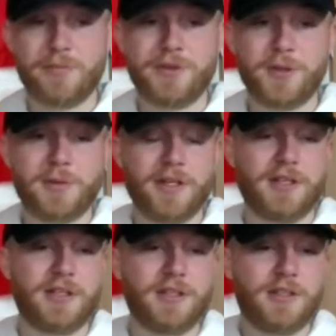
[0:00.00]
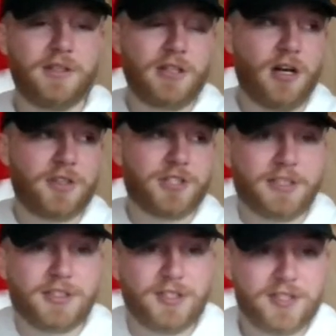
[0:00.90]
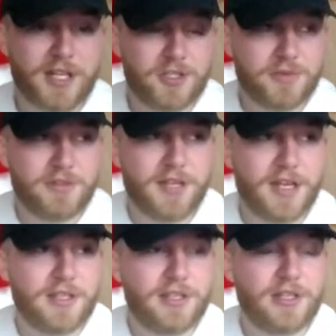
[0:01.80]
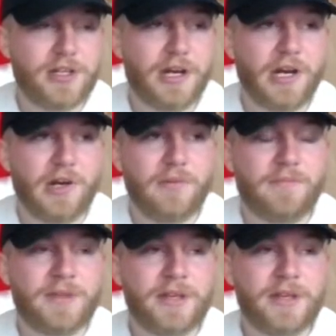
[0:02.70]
something about like a contract extension with Nagy and how